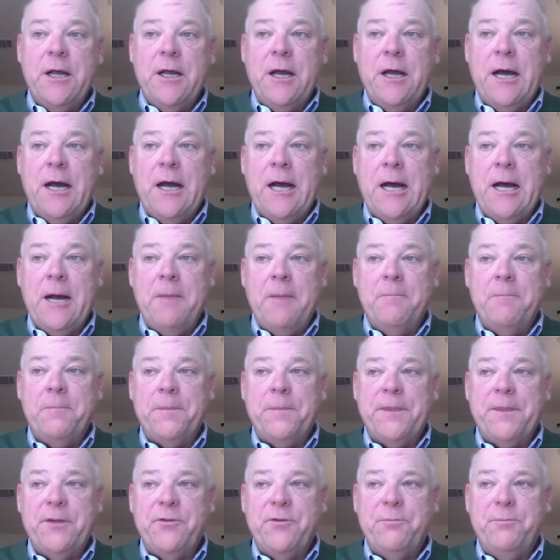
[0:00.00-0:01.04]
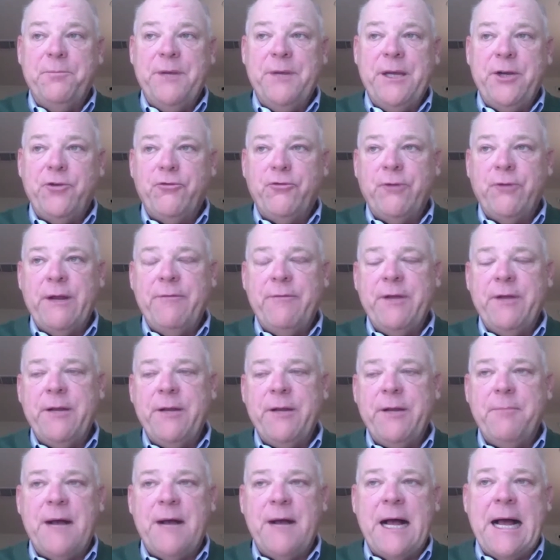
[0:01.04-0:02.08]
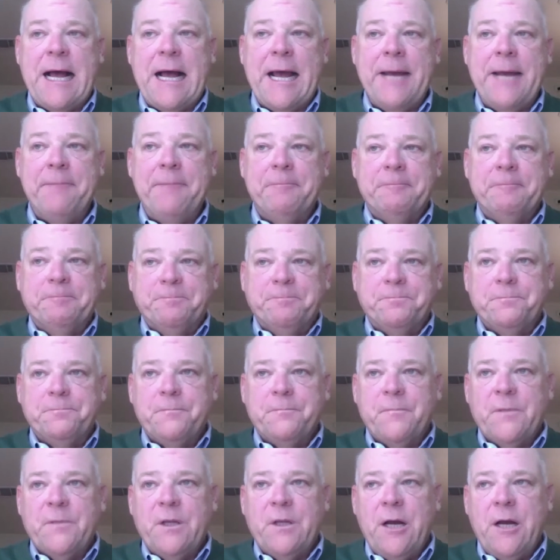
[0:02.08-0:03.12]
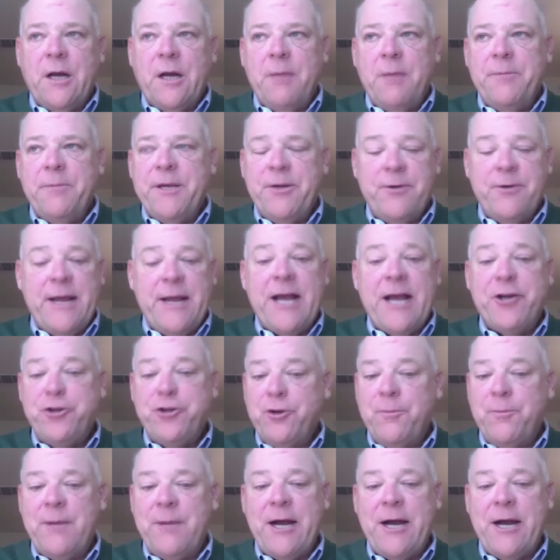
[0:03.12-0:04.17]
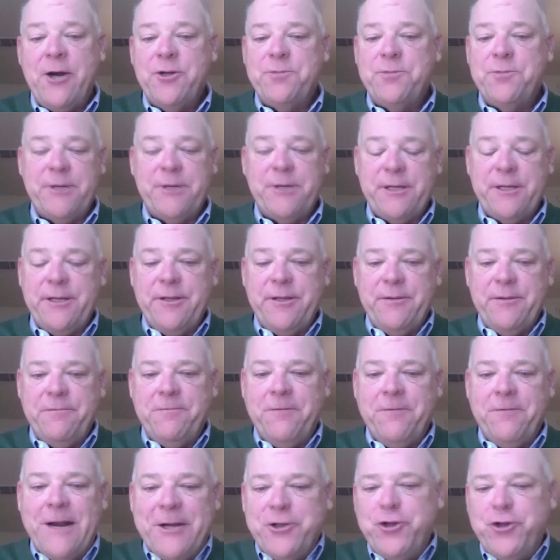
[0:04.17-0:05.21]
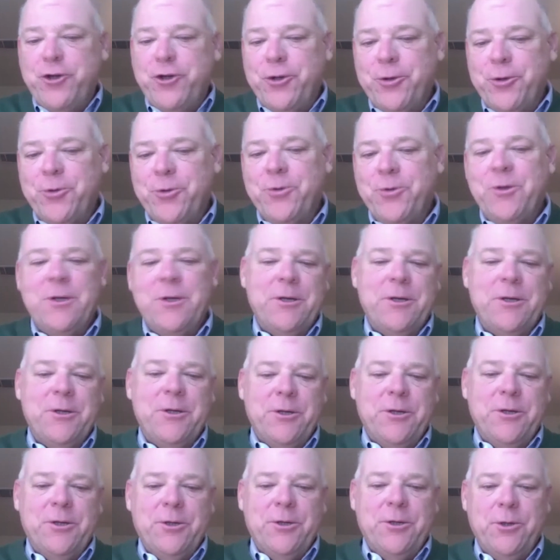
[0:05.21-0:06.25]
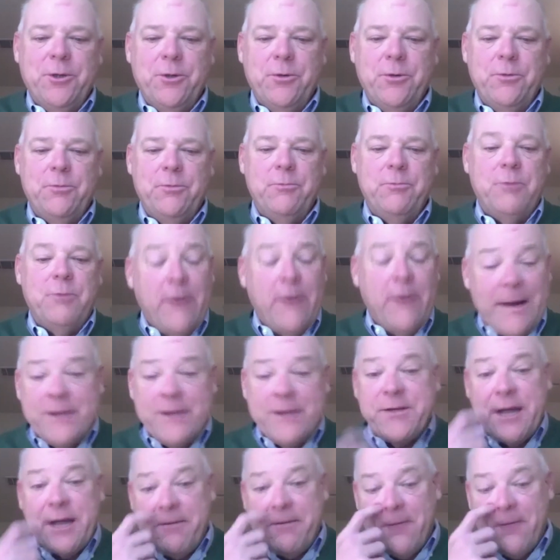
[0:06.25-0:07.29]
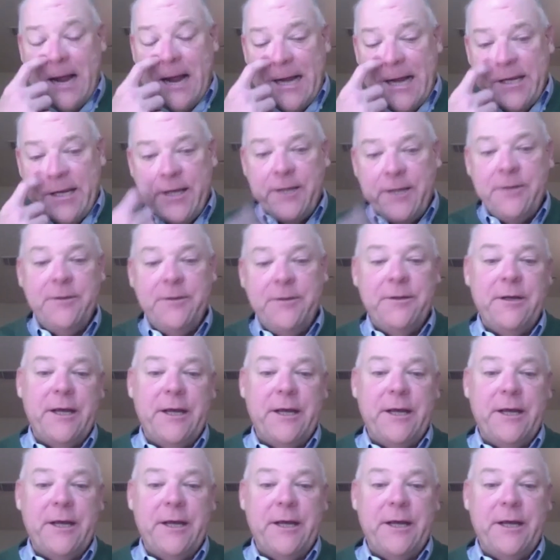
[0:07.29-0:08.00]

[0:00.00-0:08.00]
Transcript: It's being driven by international buyers, particularly the French, who are anti-fracking.